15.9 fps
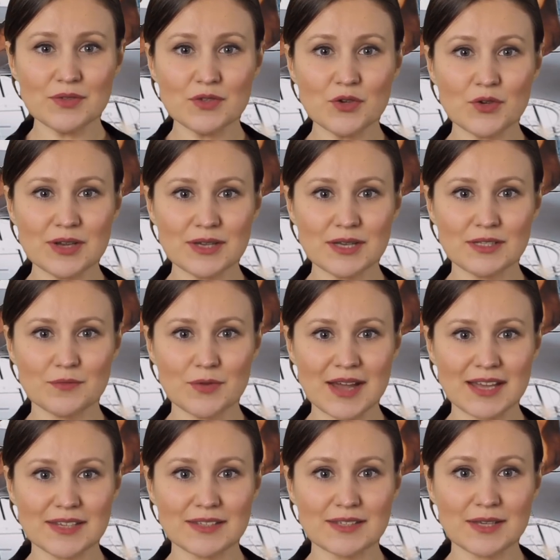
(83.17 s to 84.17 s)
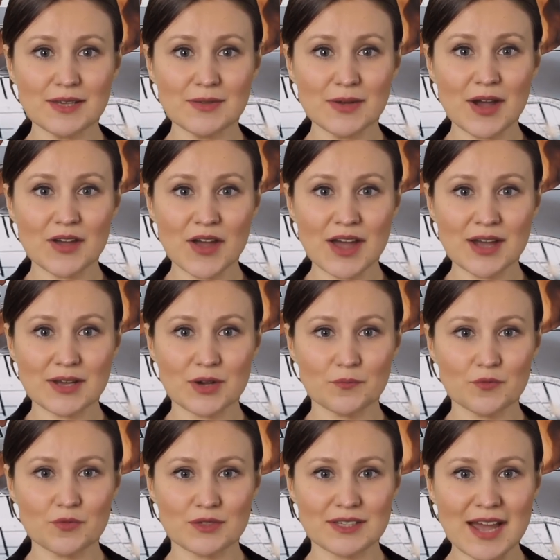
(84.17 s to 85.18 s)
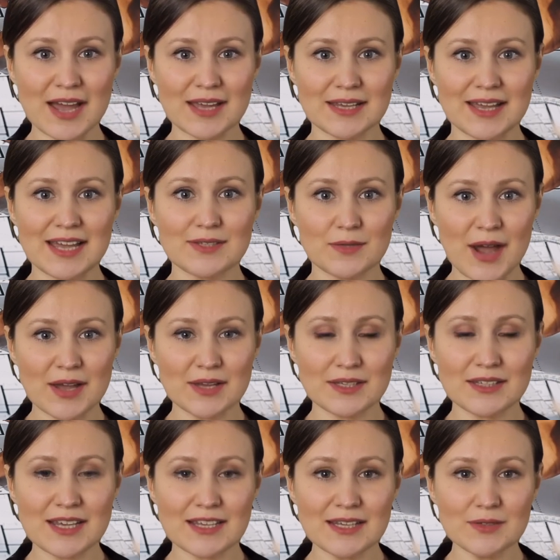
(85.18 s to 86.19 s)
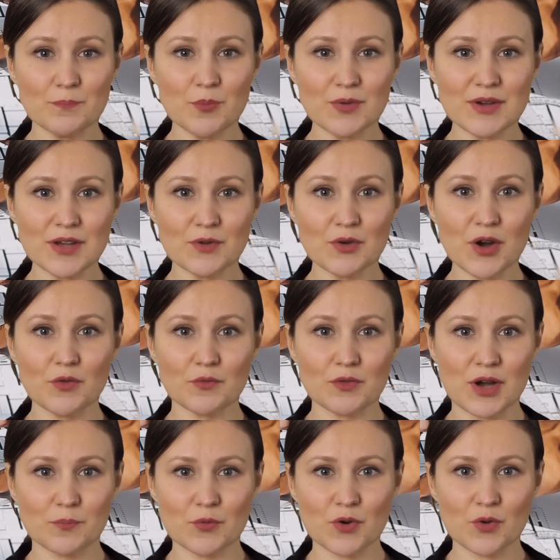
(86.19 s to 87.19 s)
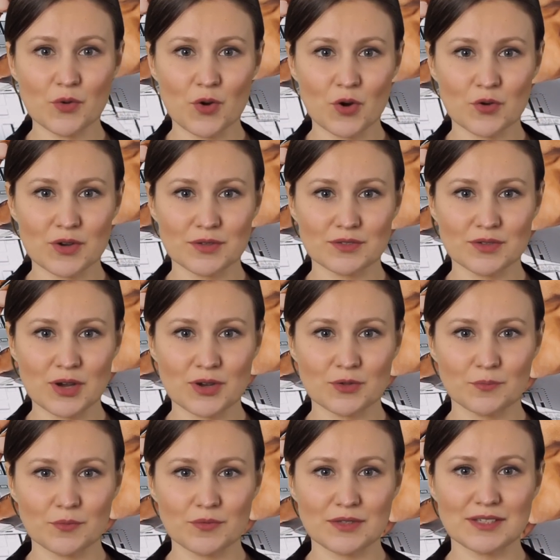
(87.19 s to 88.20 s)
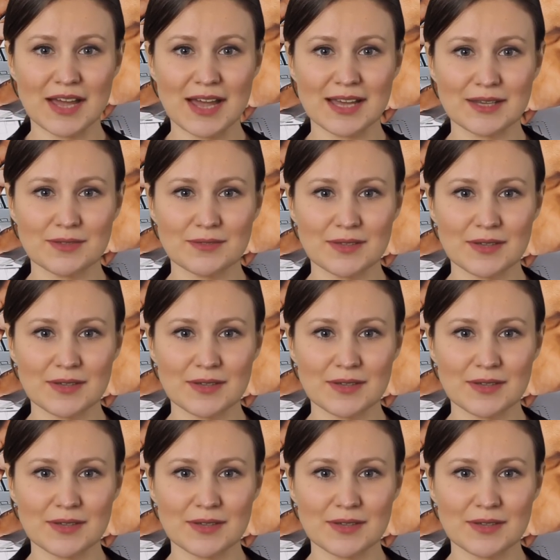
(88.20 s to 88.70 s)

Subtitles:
During this phase, the high-level design is validated with a low-level or constructible design